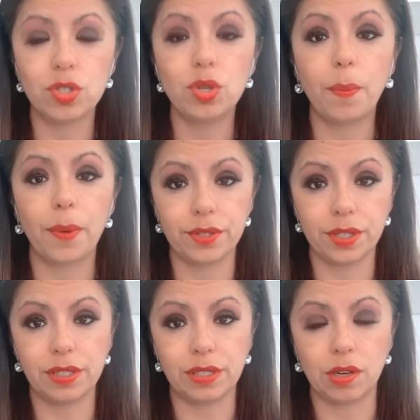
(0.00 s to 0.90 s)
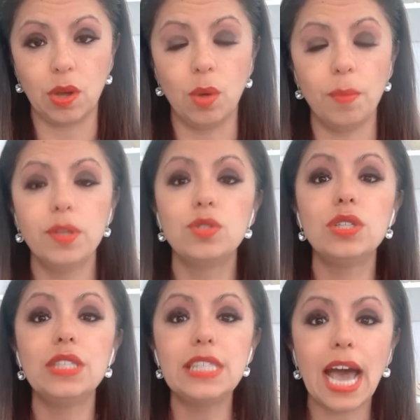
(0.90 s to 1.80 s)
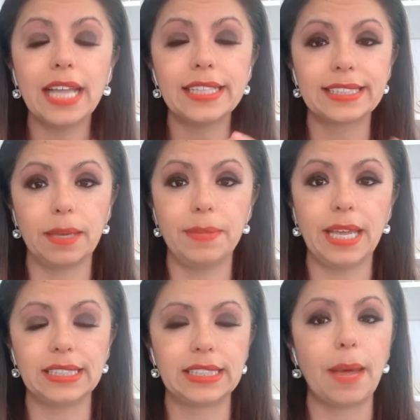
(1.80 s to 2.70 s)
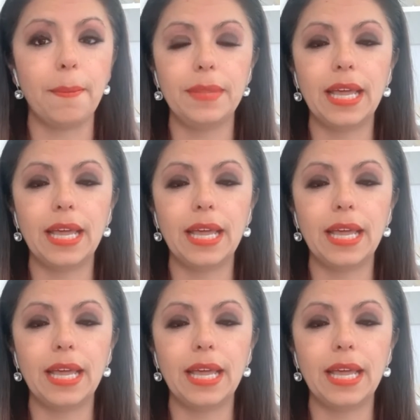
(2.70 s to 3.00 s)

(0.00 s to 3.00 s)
to purchase their home. Do not skip that step.